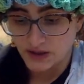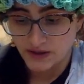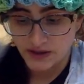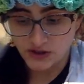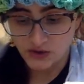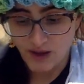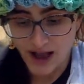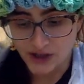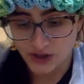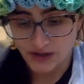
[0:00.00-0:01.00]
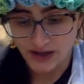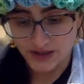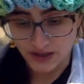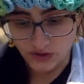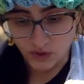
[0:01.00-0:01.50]
The interaction that
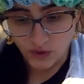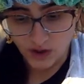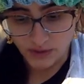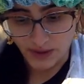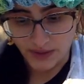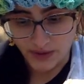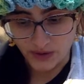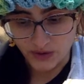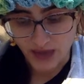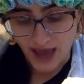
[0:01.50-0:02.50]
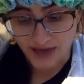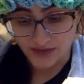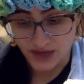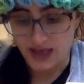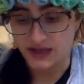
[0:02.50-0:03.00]
is ignored by those
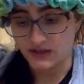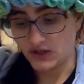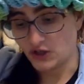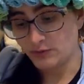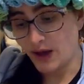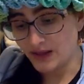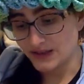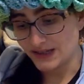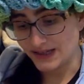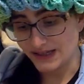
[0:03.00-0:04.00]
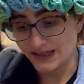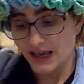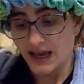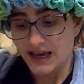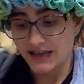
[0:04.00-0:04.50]
advocating such policies
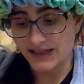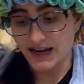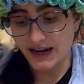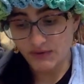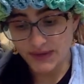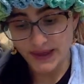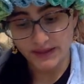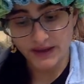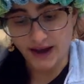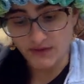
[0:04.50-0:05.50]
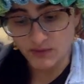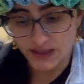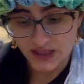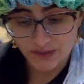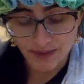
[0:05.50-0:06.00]
is that everything the
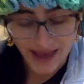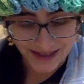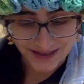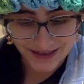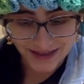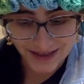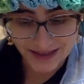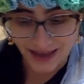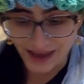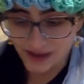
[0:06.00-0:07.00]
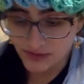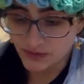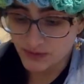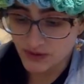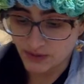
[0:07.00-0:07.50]
government spends is taken
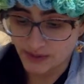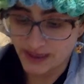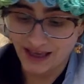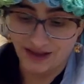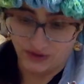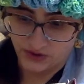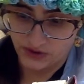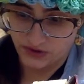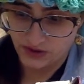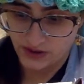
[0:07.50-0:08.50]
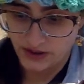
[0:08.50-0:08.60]
from somebody else.